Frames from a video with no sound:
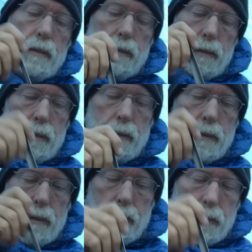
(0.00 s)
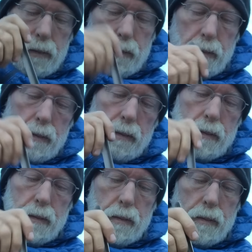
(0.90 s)
the food.
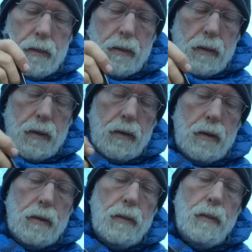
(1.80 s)
And so